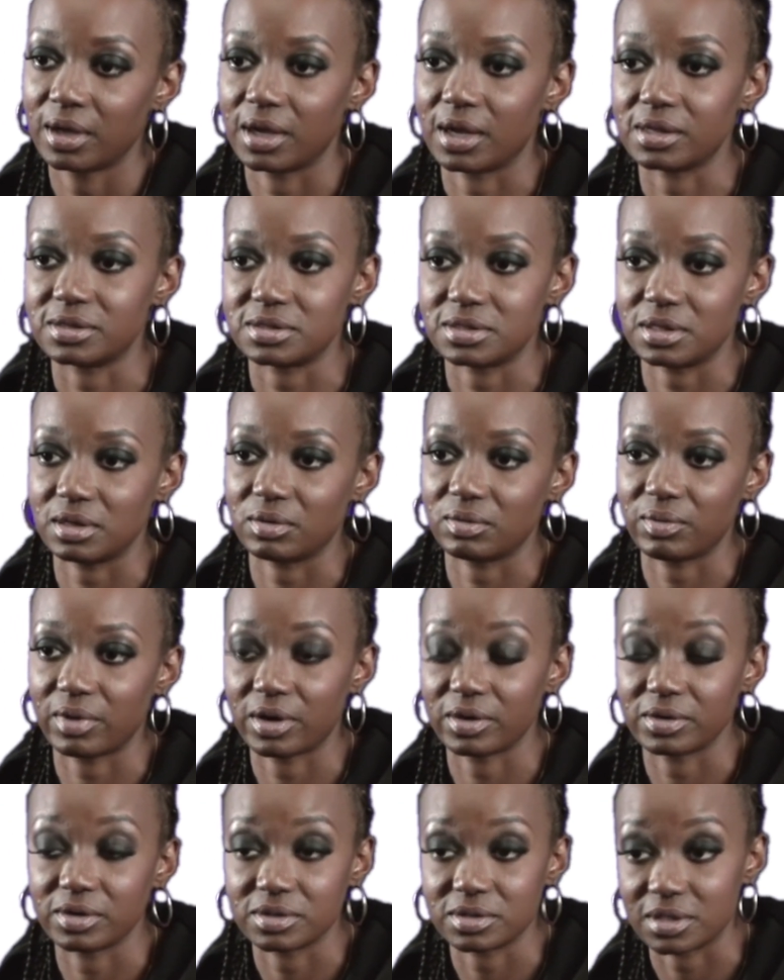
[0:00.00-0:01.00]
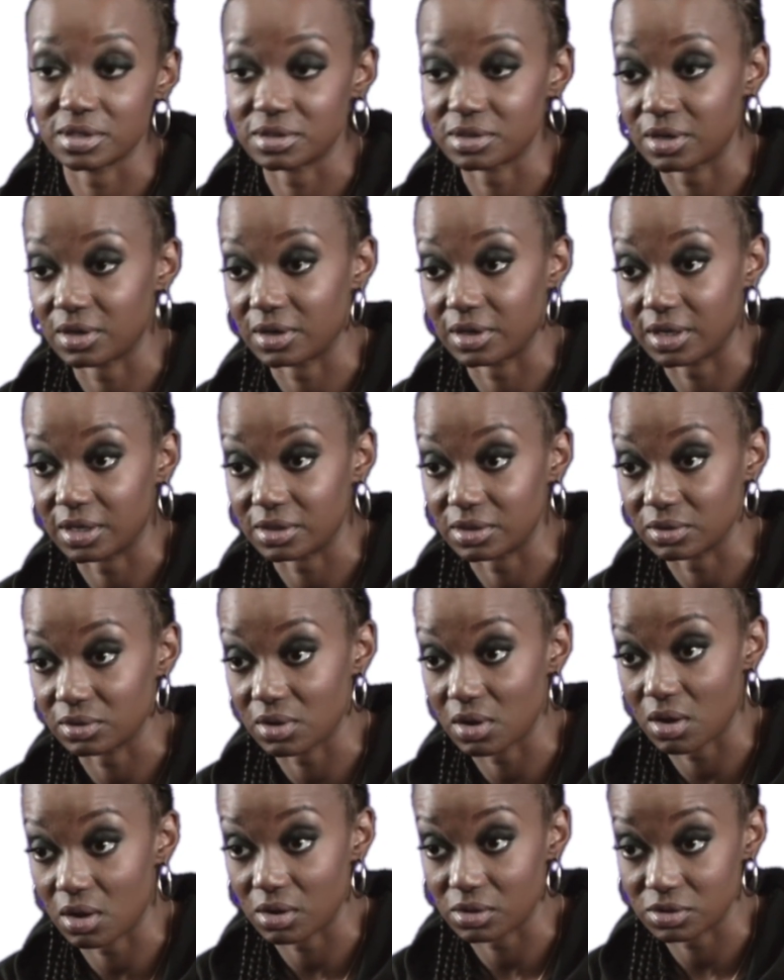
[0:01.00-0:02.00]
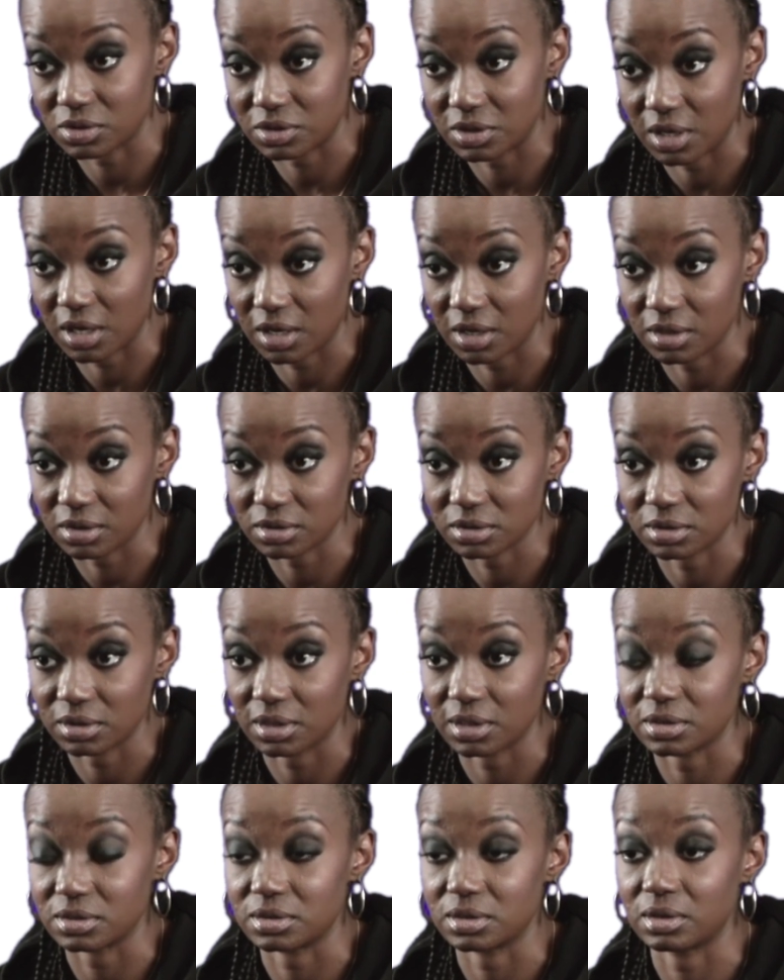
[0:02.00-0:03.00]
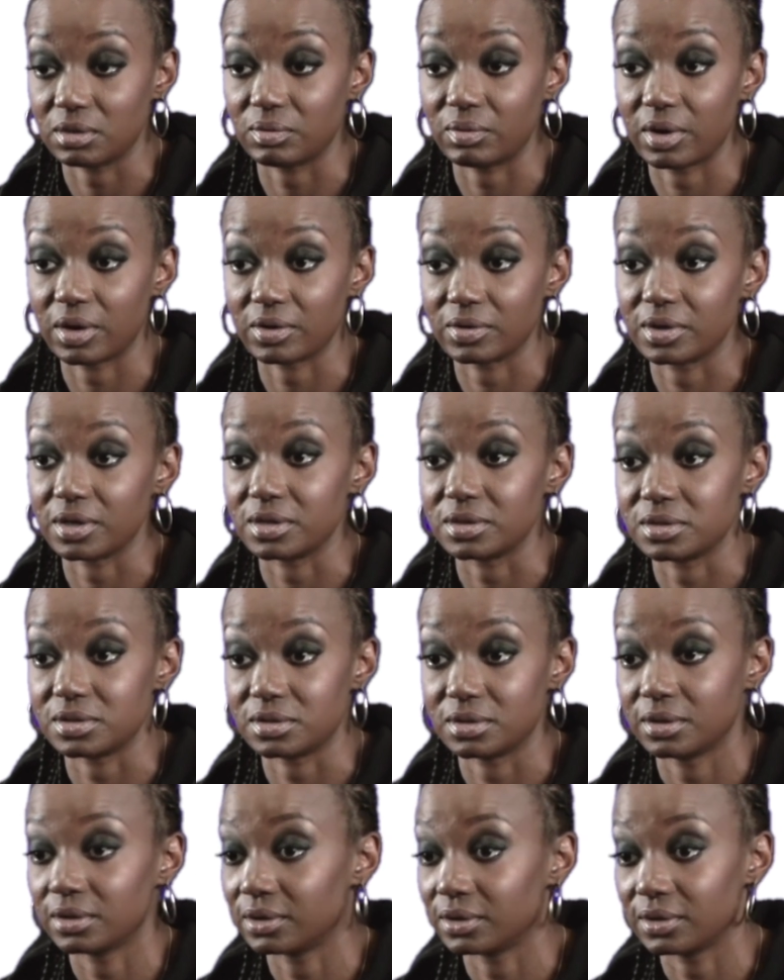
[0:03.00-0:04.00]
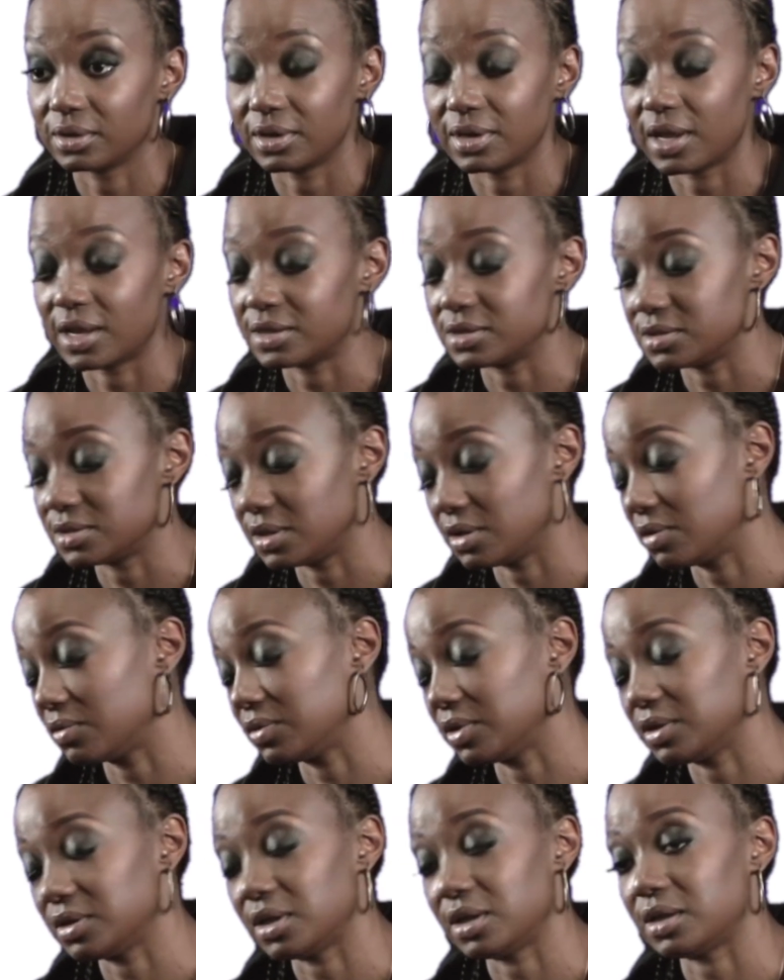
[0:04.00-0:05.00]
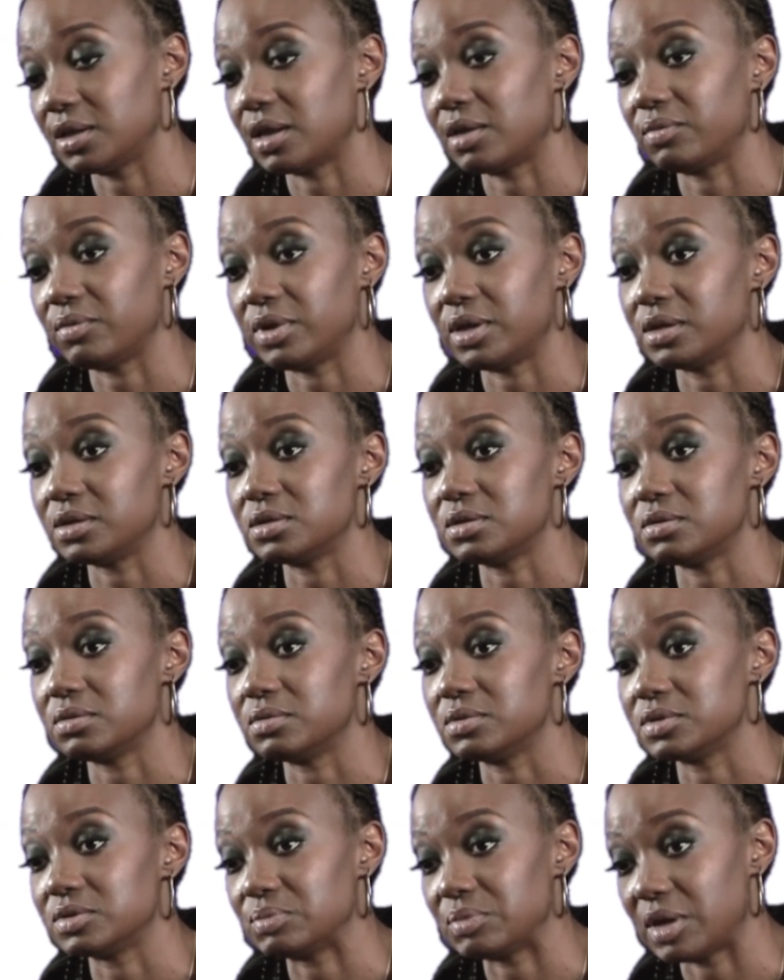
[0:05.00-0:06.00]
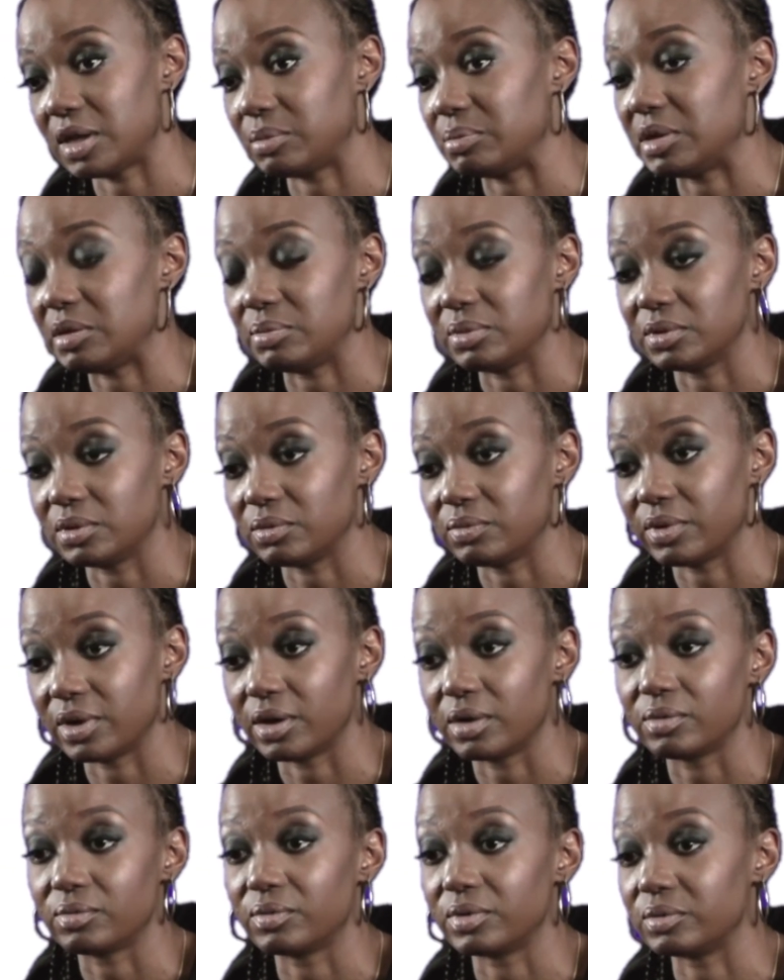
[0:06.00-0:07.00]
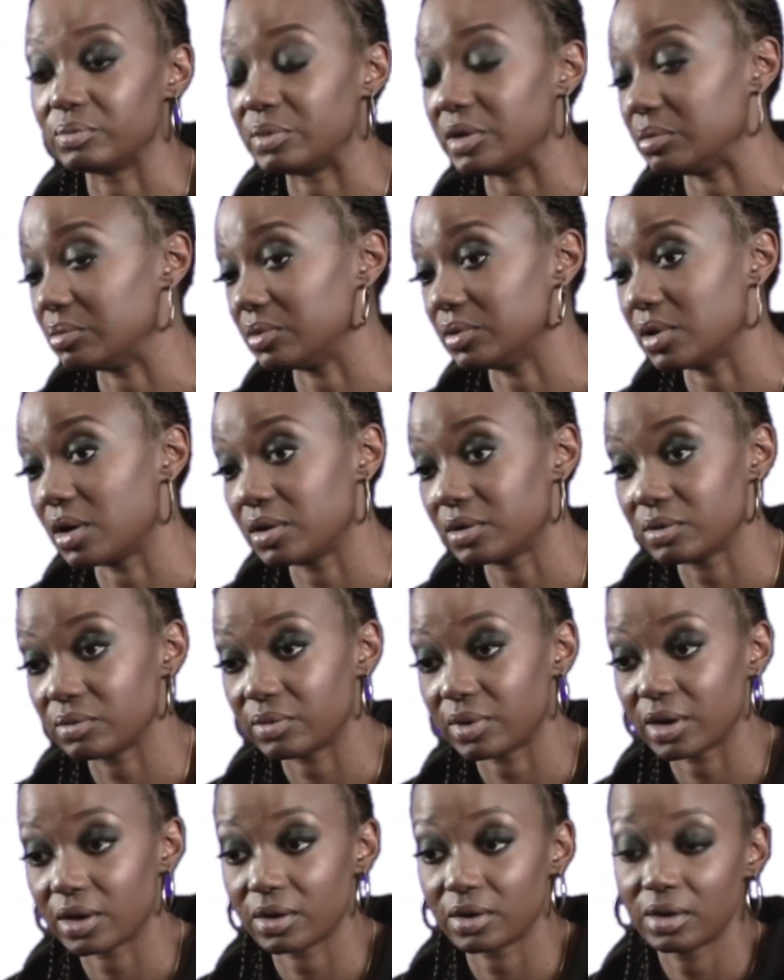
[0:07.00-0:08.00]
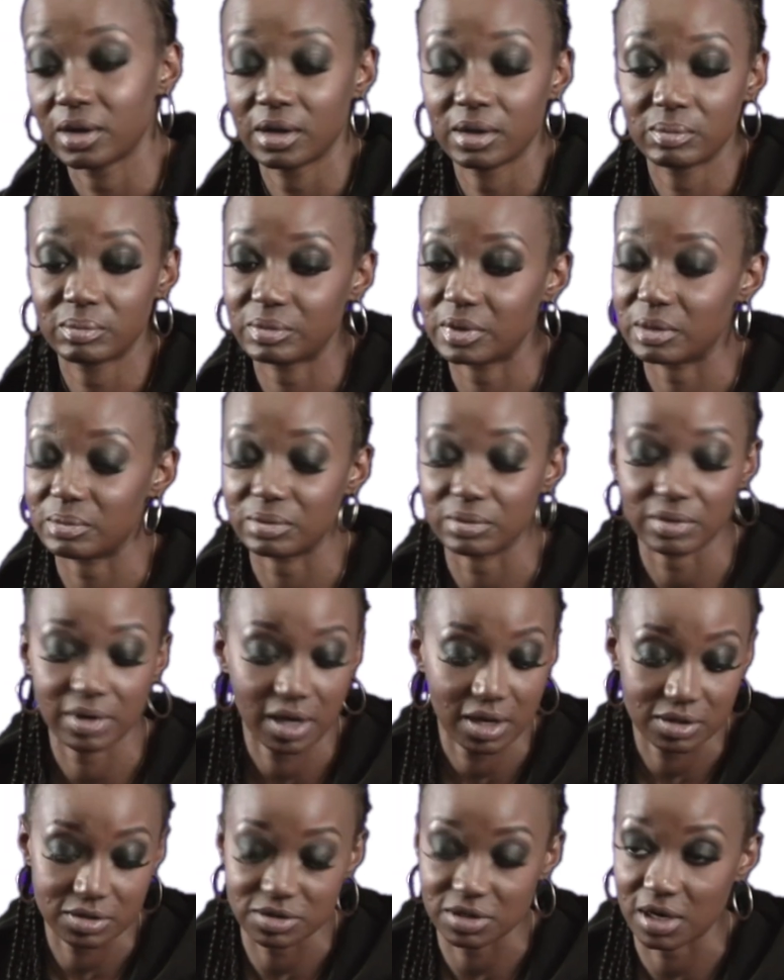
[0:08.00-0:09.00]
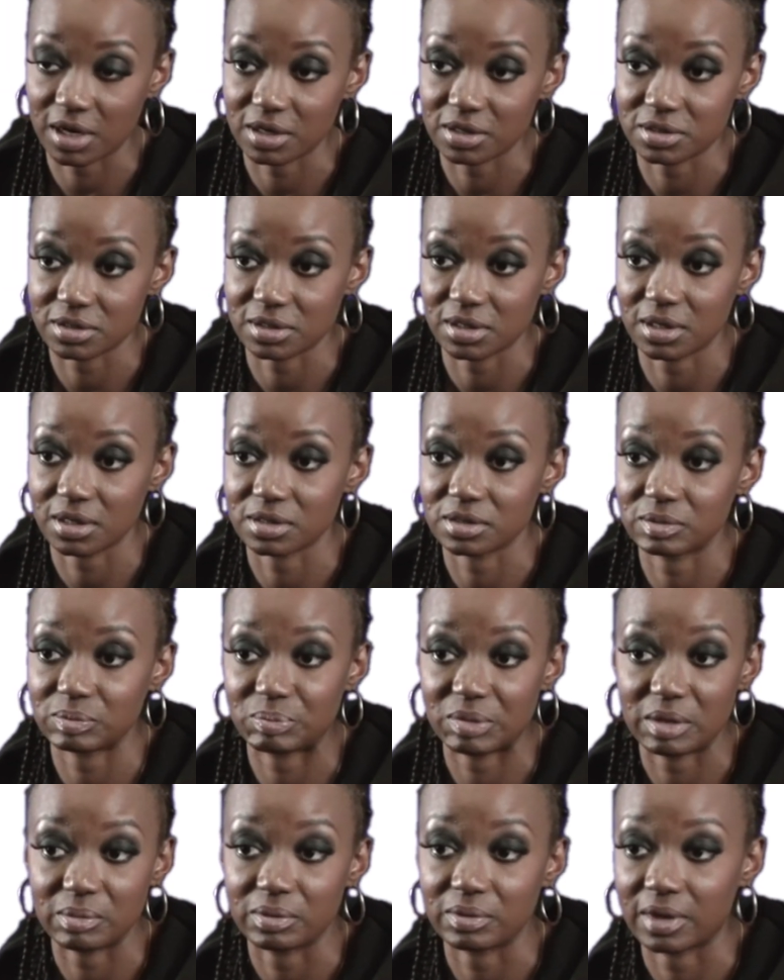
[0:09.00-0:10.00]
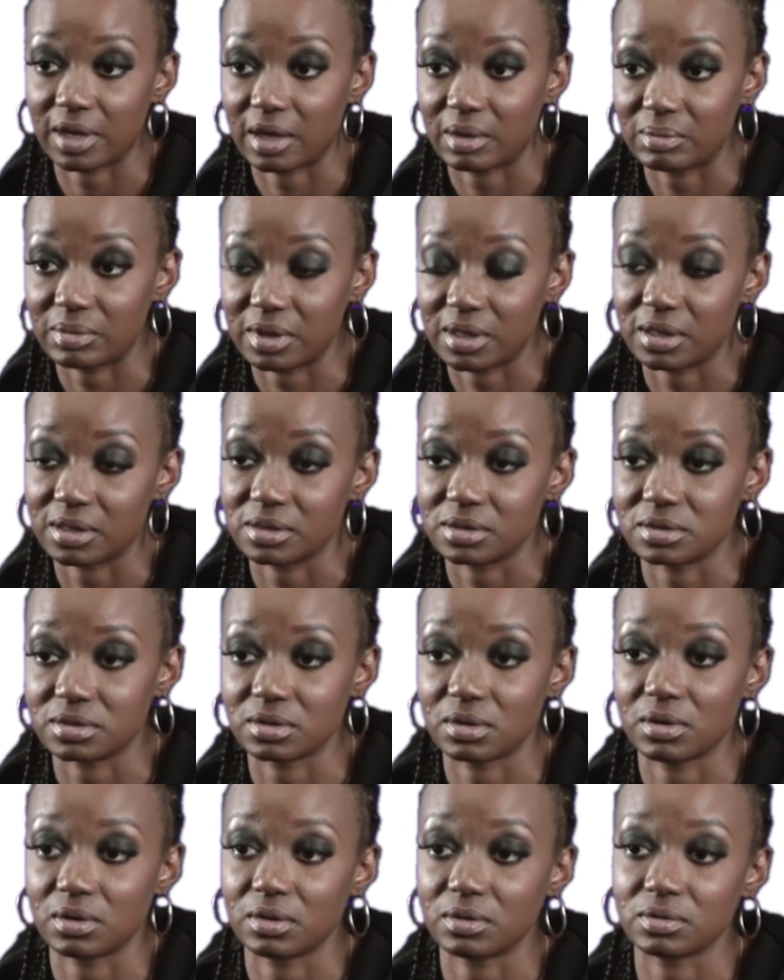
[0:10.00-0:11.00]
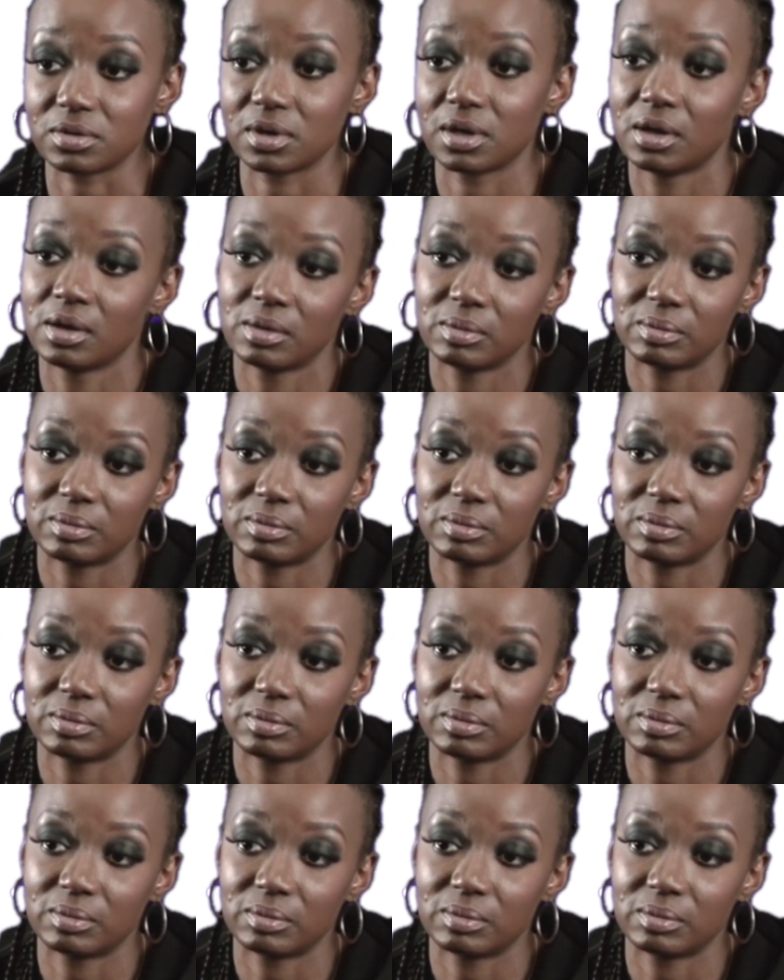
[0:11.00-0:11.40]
It's the awareness that's going to get the laws changed. It's the awareness. That's the only thing that we can do is make people aware. When people aren't aware, people can't change things. People can't be concerned.